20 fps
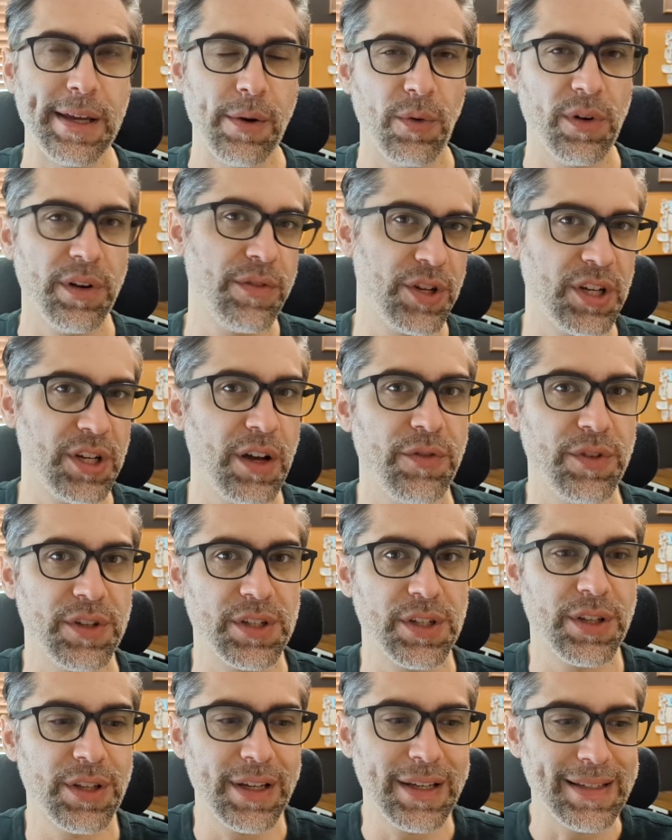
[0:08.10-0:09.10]
one of the
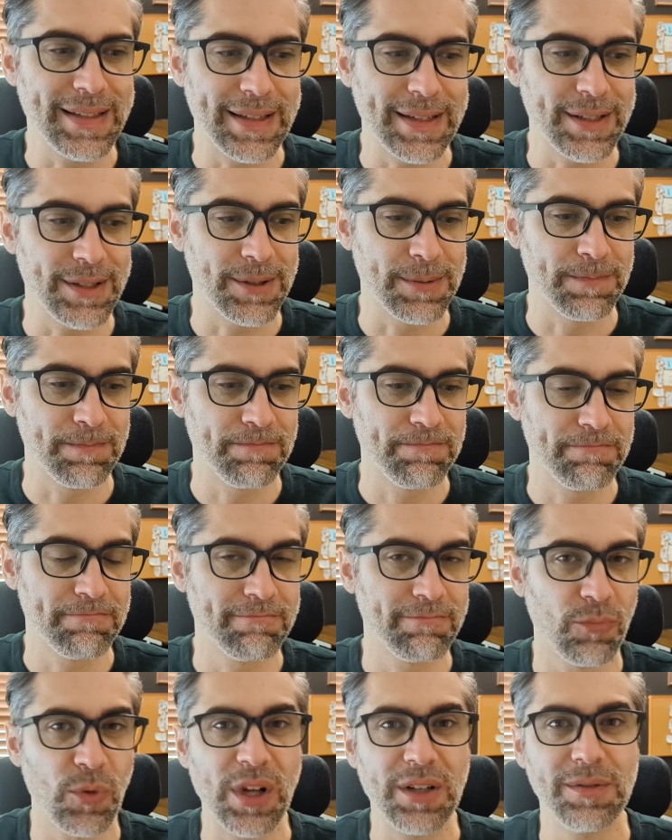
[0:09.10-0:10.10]
toughest things is,
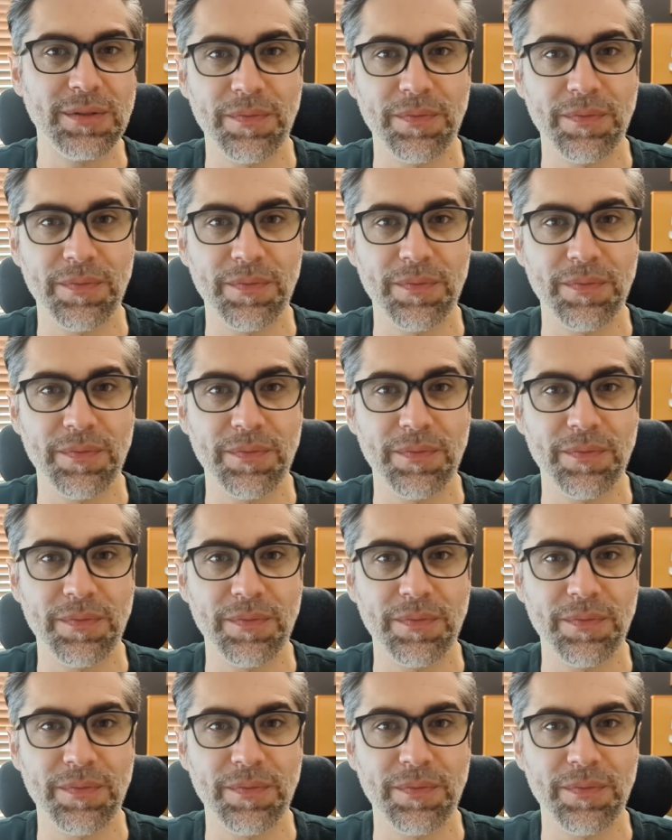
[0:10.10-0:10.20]
well,